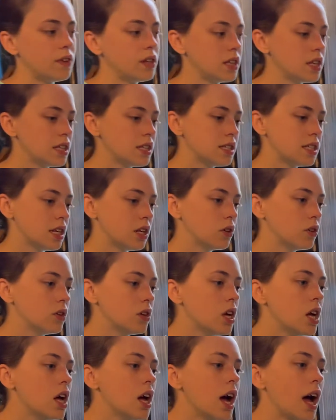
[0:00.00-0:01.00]
the seal,
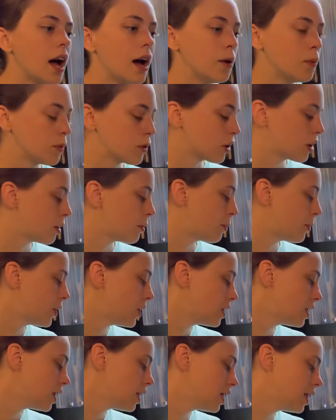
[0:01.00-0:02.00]
and we're going to
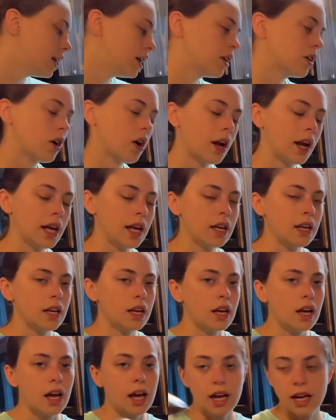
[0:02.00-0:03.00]
put the lid on it
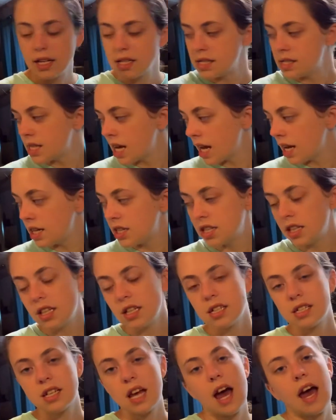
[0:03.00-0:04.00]
and set it to the
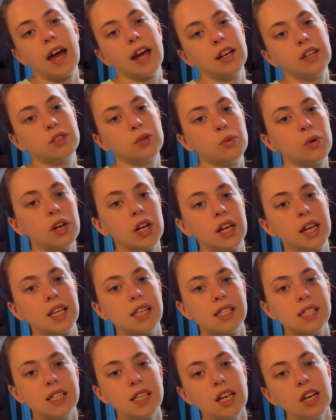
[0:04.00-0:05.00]
side to where it can
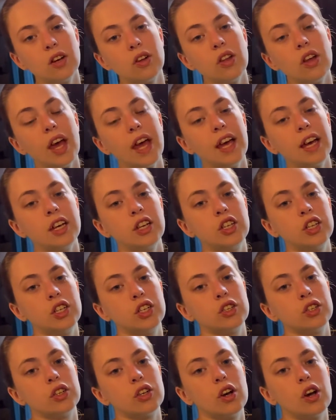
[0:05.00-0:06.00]
seal and
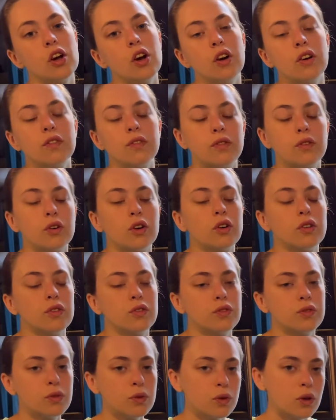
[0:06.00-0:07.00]
cure for
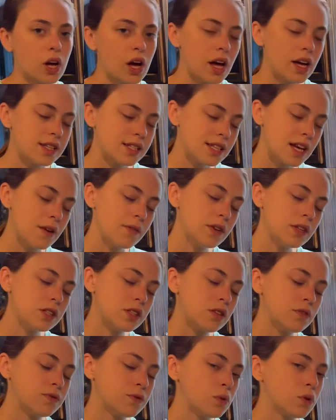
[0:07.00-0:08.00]
7
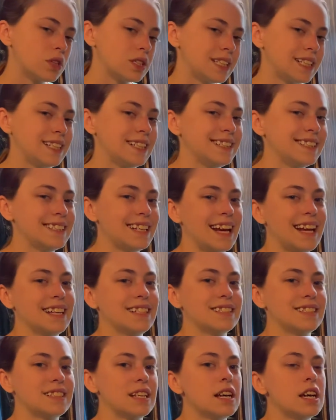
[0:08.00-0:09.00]
to 14
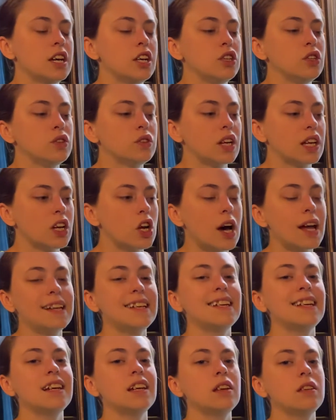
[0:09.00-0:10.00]
days. You cannot
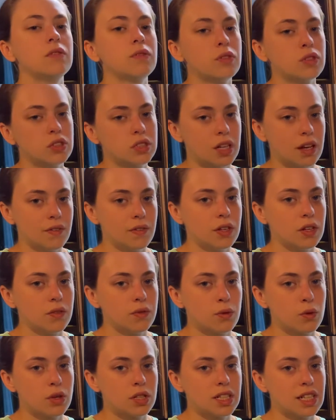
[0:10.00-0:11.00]
eat it for 7 to
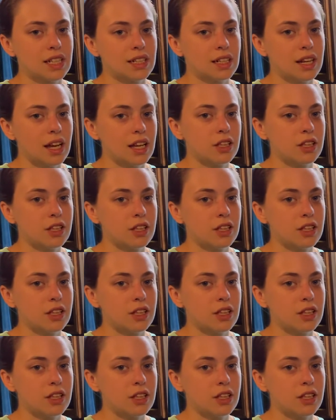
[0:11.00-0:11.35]
14 days